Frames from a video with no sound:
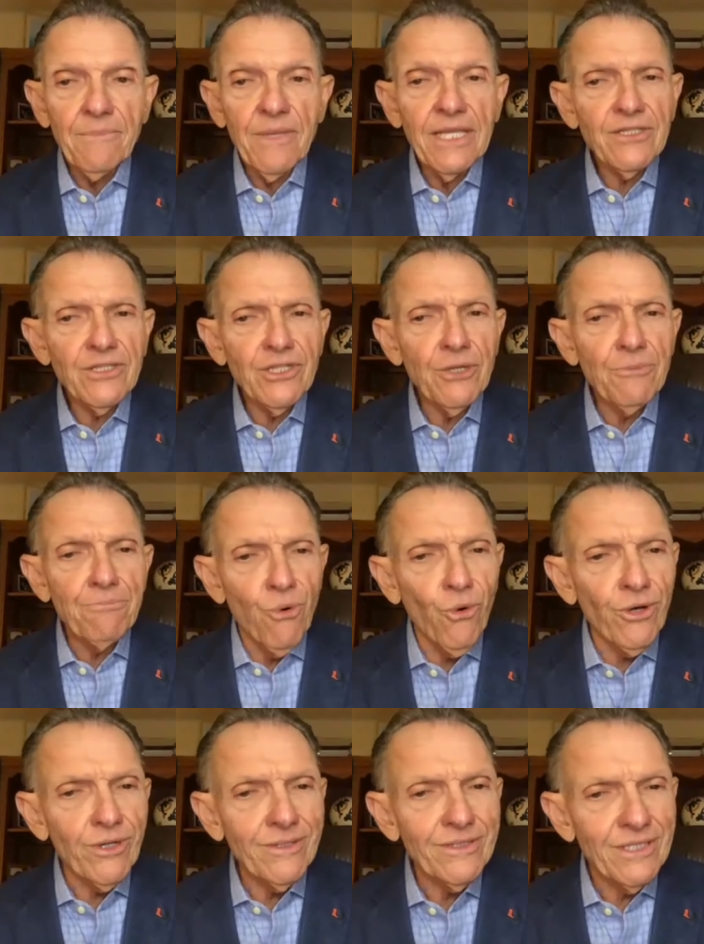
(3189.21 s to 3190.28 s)
Is it
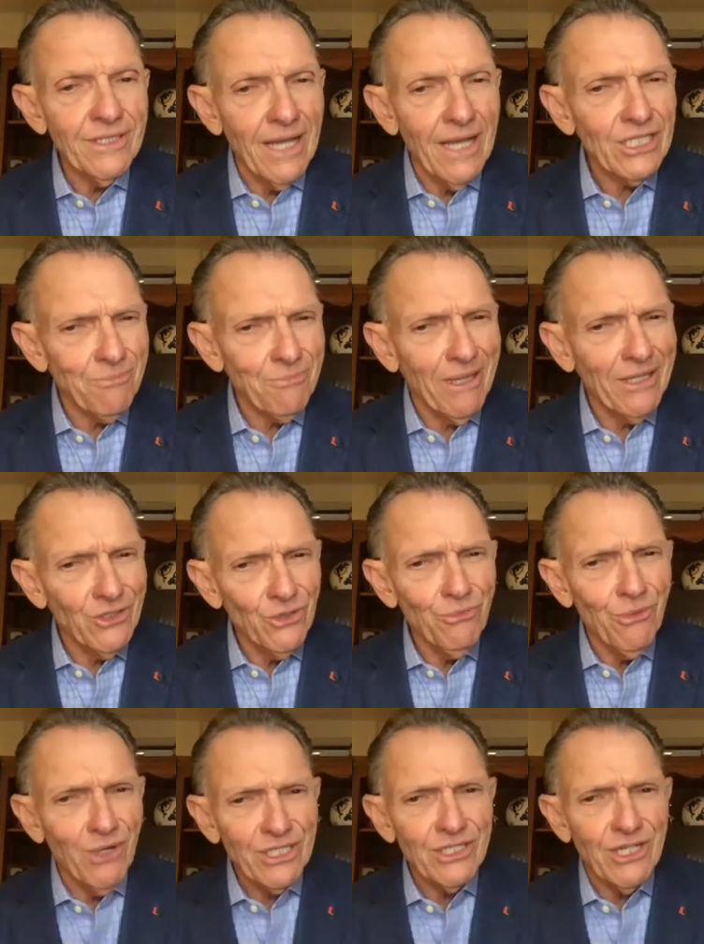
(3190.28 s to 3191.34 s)
important to not spend too
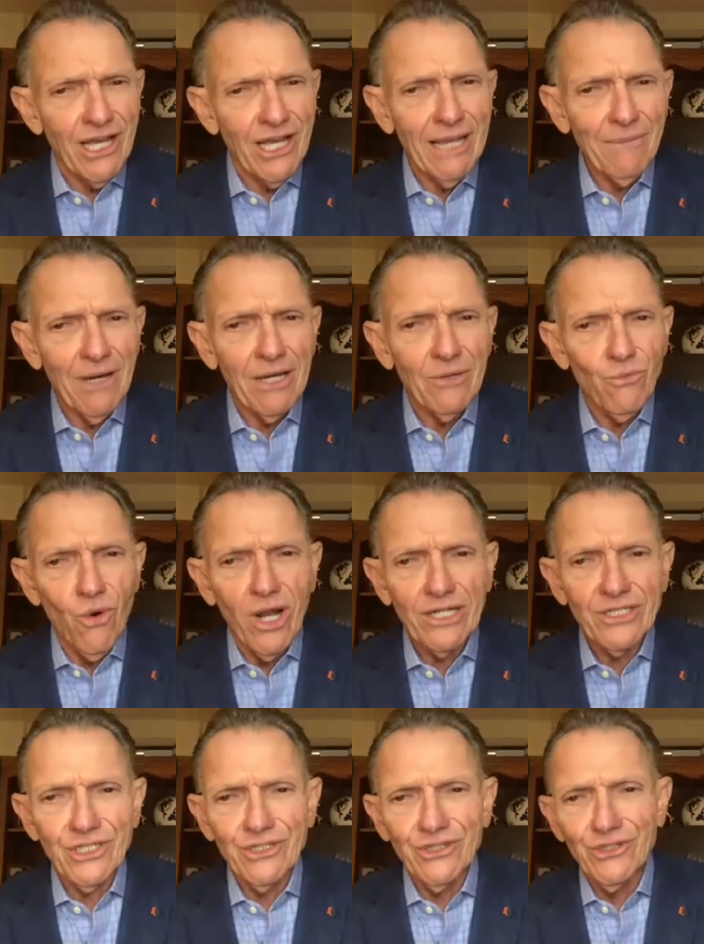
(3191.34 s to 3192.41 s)
much time on
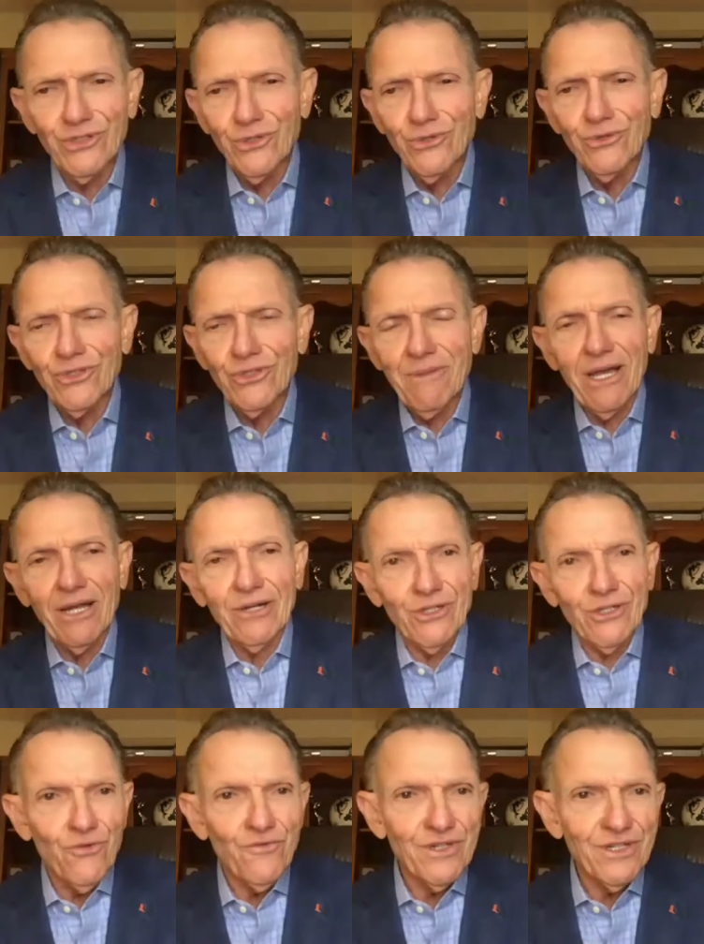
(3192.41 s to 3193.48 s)
watching the news about
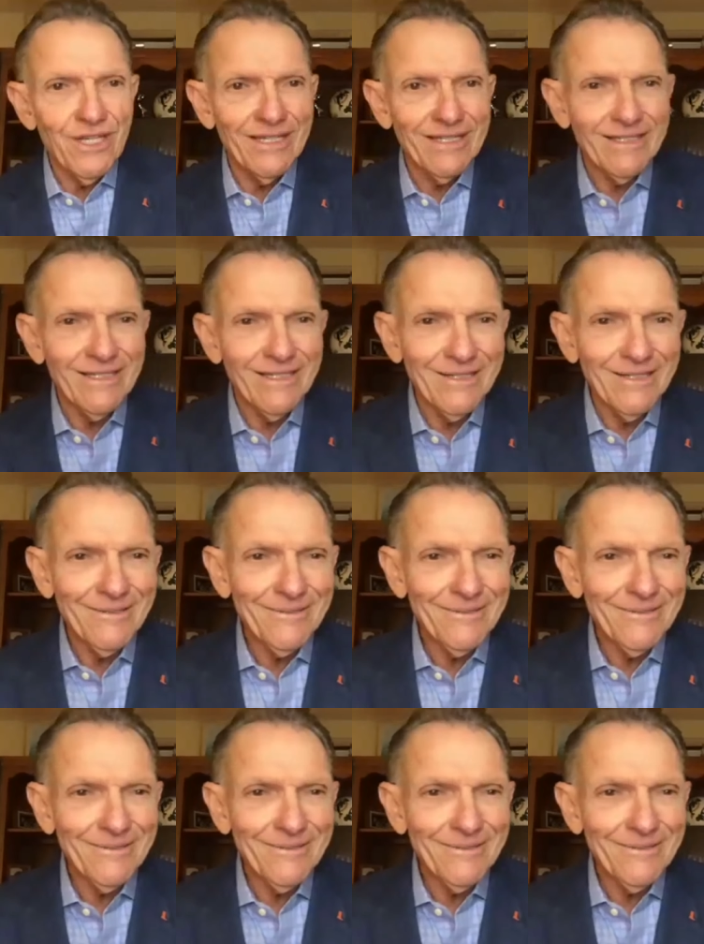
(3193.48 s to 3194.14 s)
COVID-19?